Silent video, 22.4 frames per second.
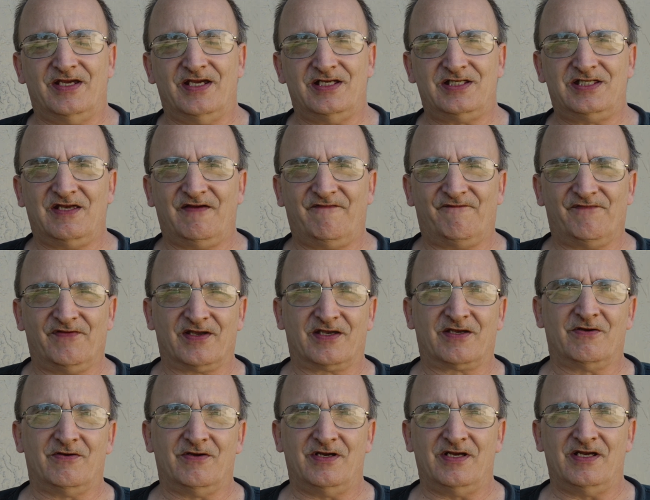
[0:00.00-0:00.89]

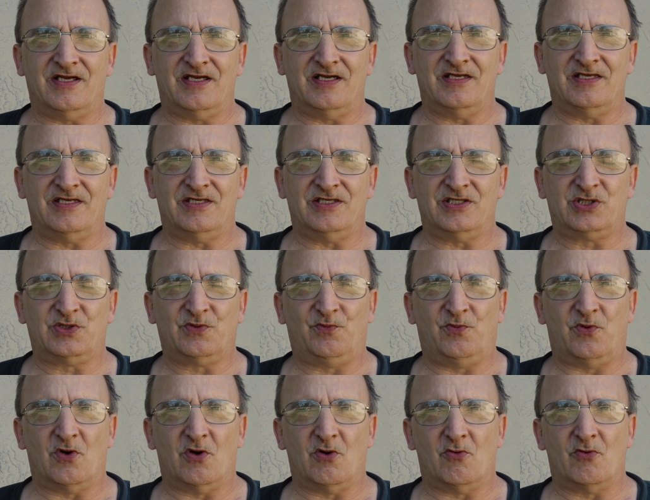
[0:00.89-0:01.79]
Anti-flicker is
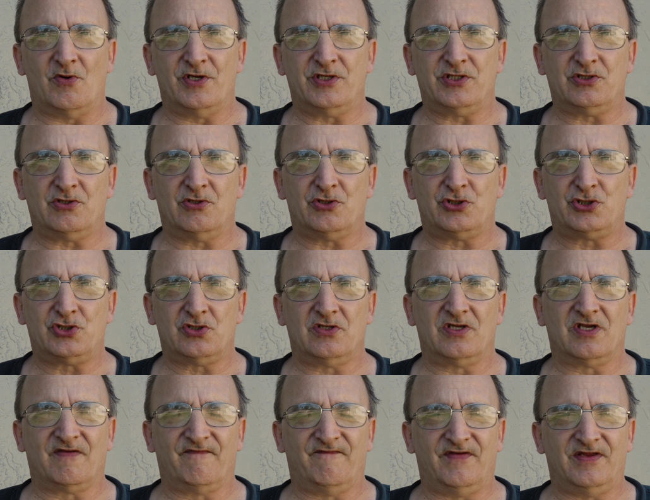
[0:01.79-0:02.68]
for when you're
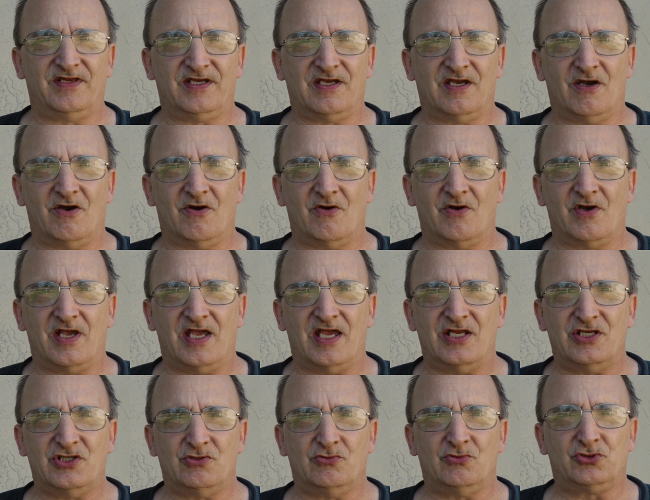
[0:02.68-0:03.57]
shooting video
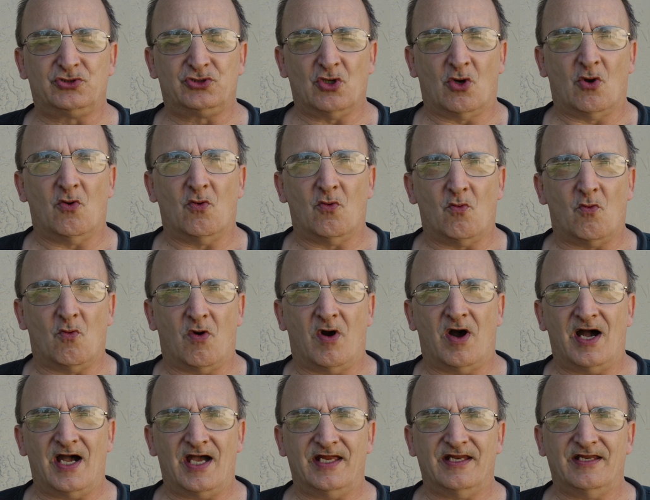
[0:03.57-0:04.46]
and you don't
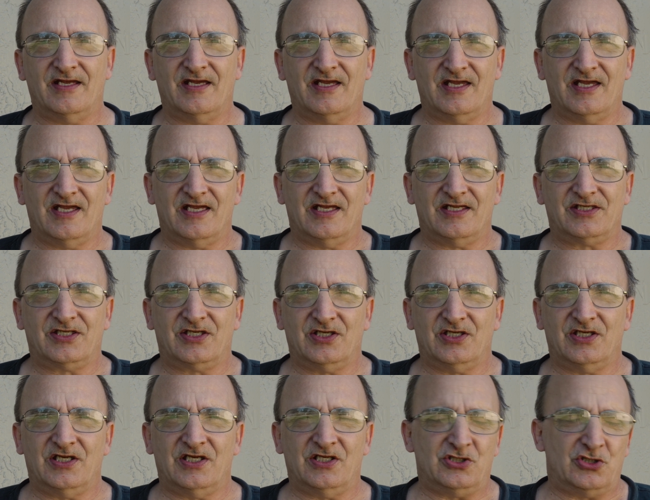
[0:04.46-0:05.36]
want
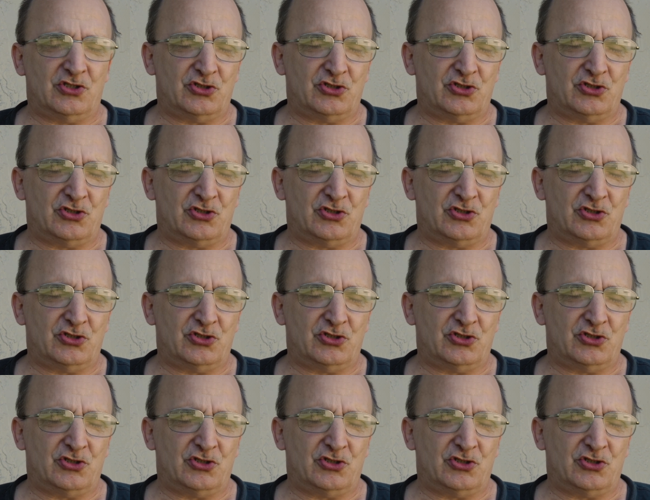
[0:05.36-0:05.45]
to, and